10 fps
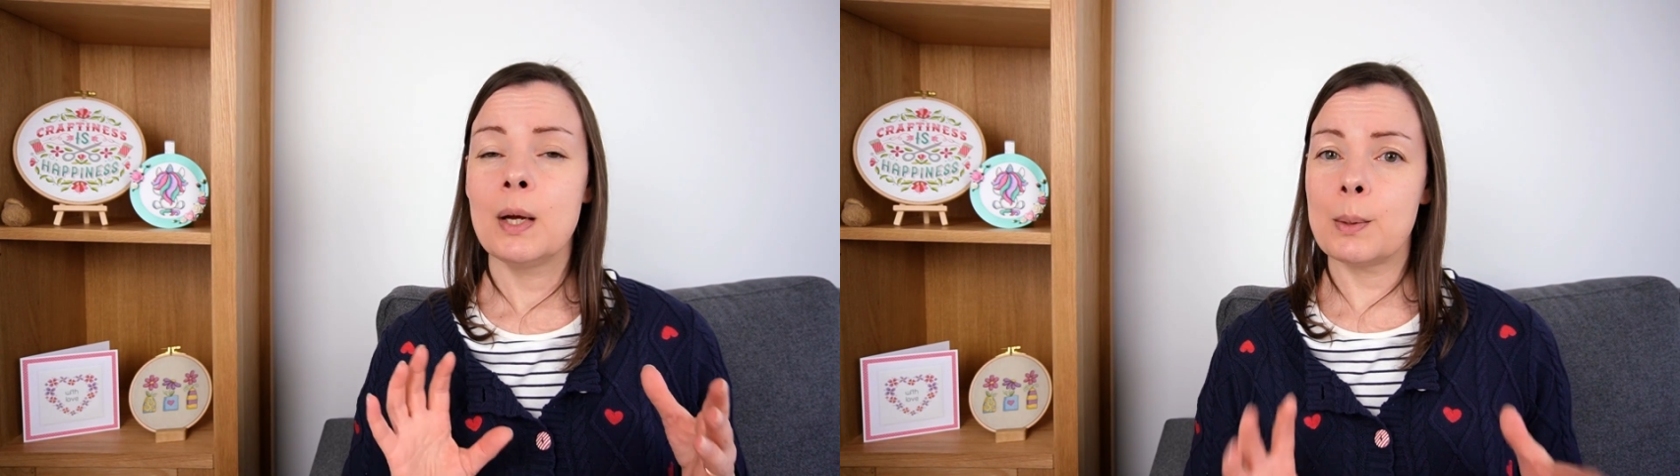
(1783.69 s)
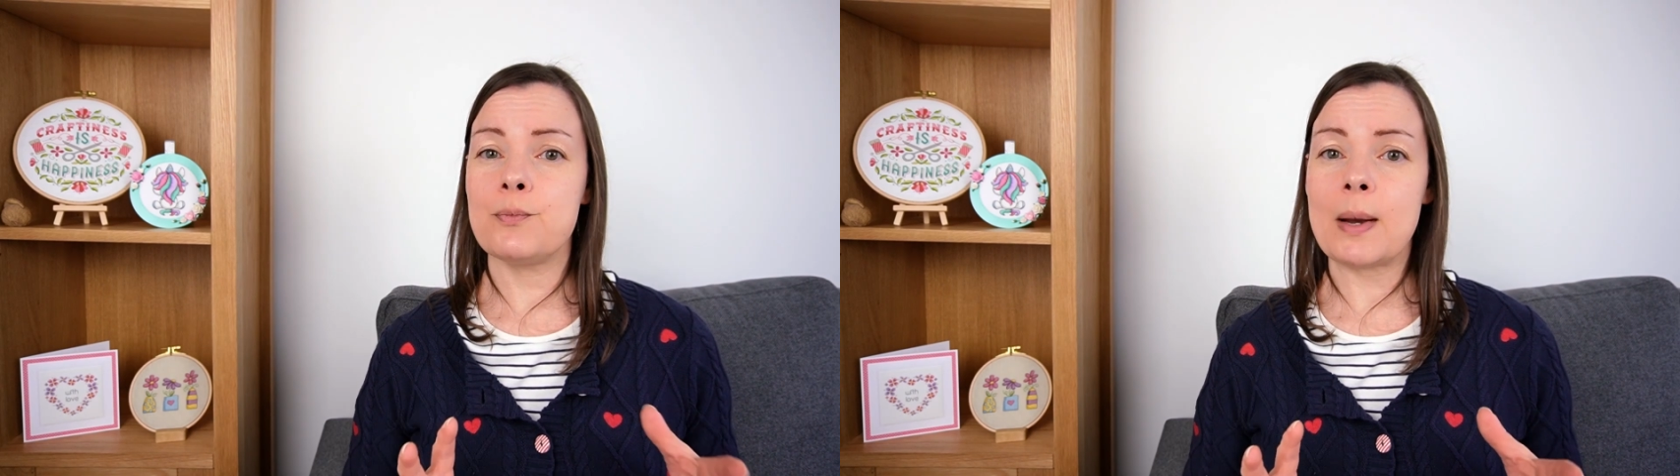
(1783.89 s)

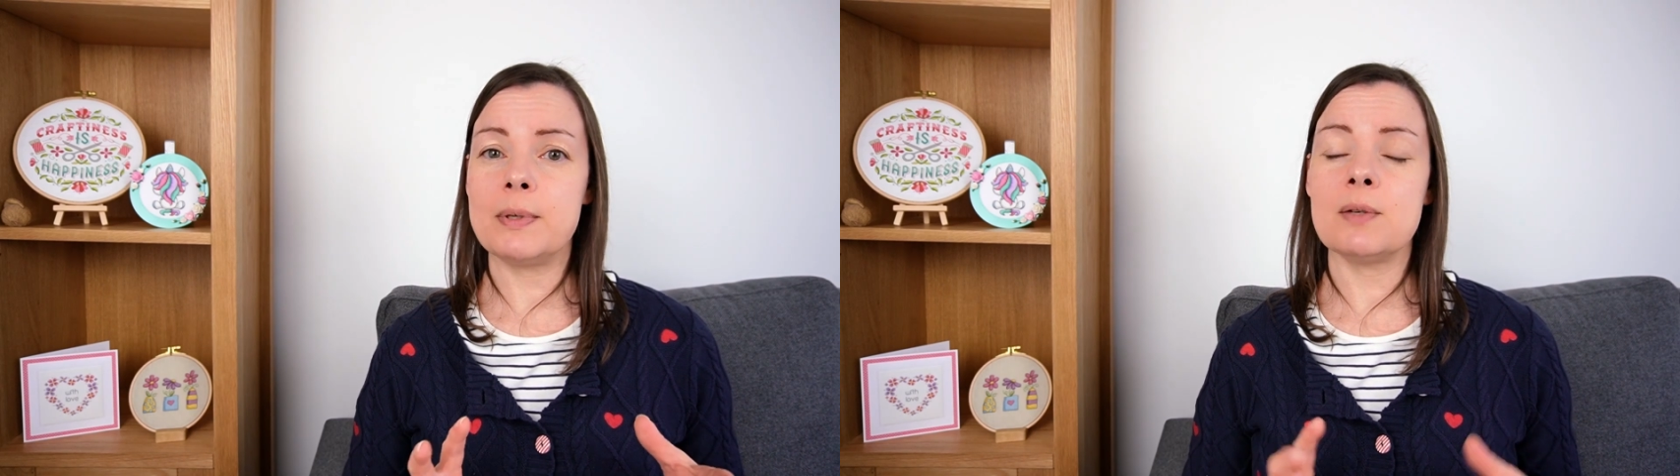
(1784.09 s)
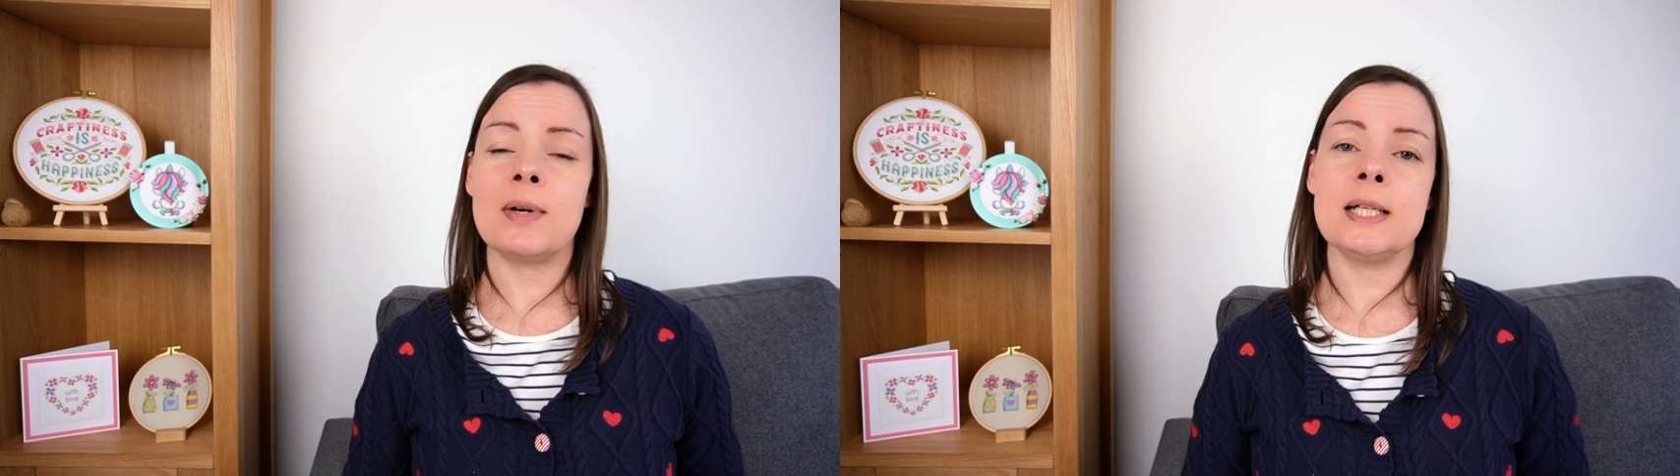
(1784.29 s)
and
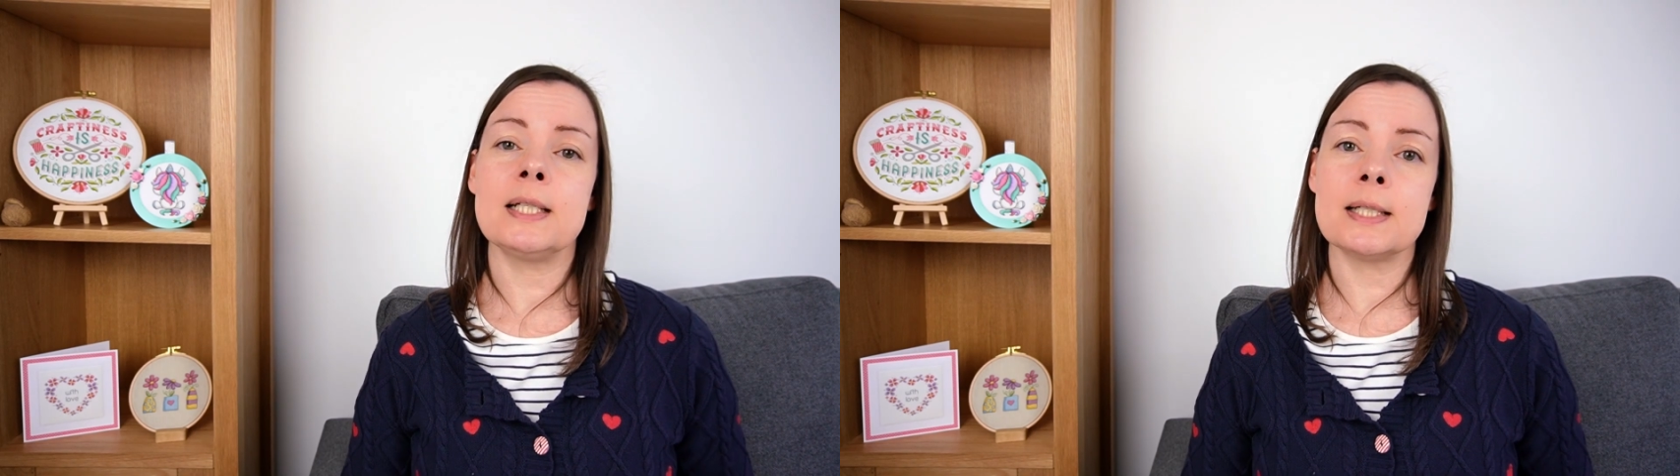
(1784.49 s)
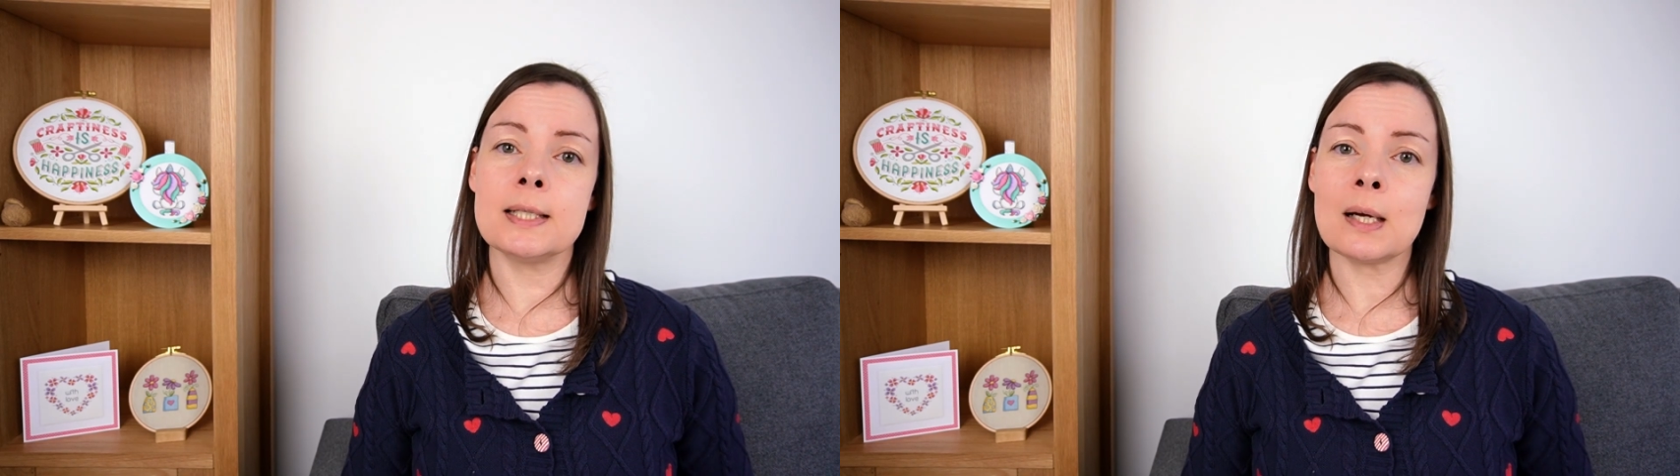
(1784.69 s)
prepped it ready
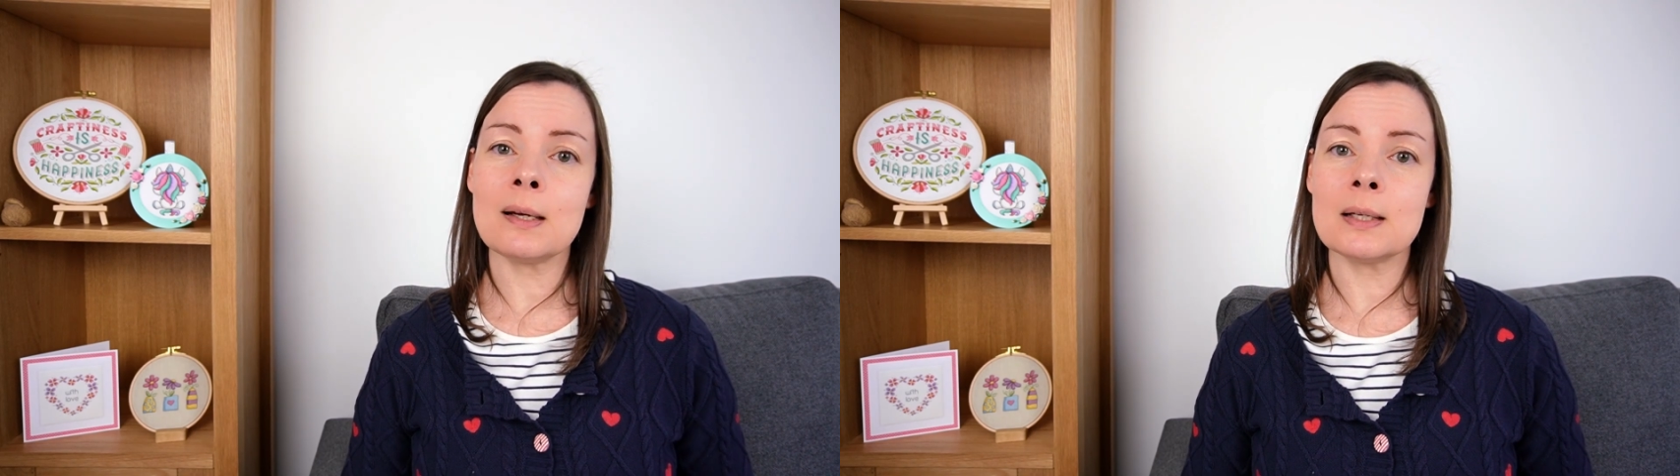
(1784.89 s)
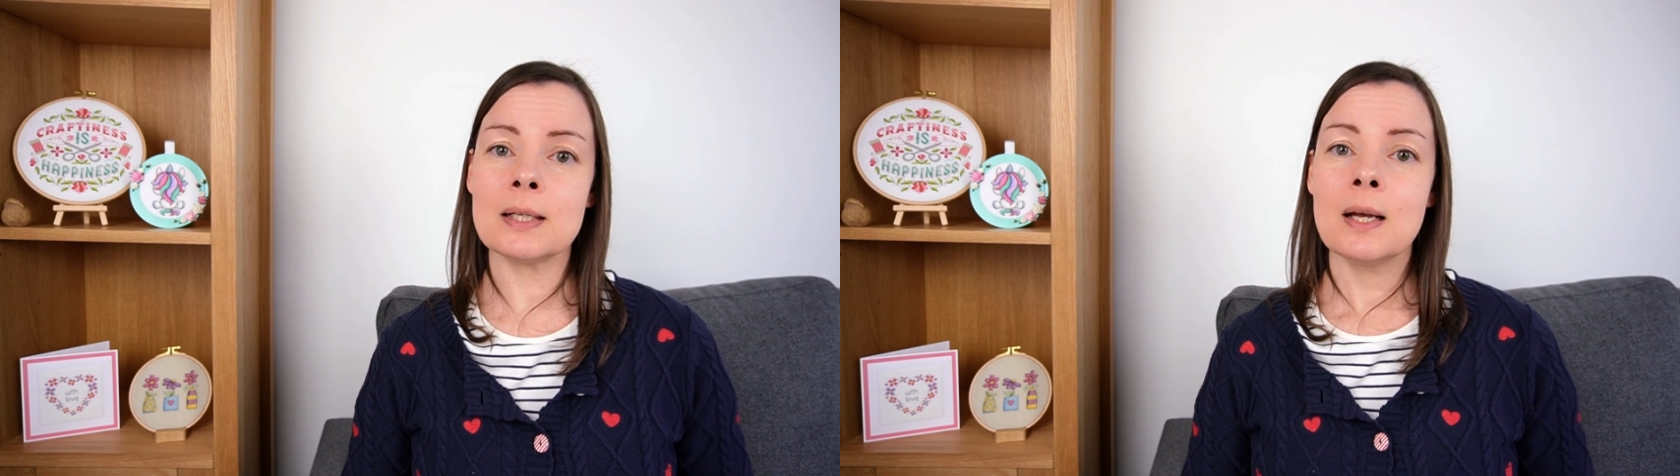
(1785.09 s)
to
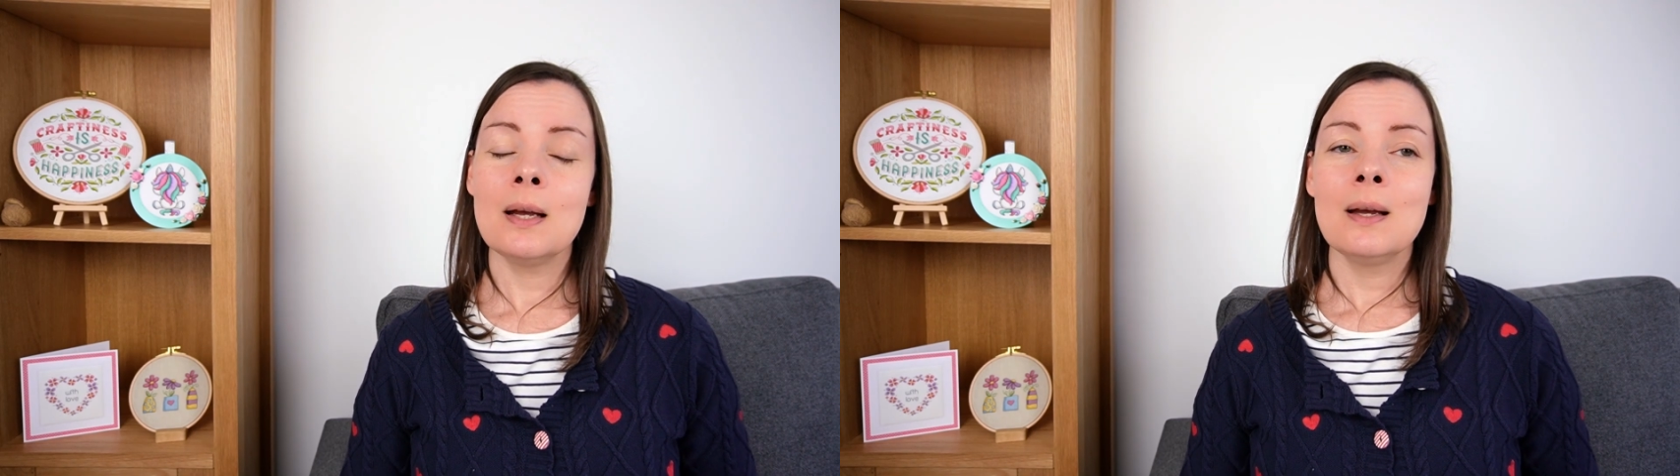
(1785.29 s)
start.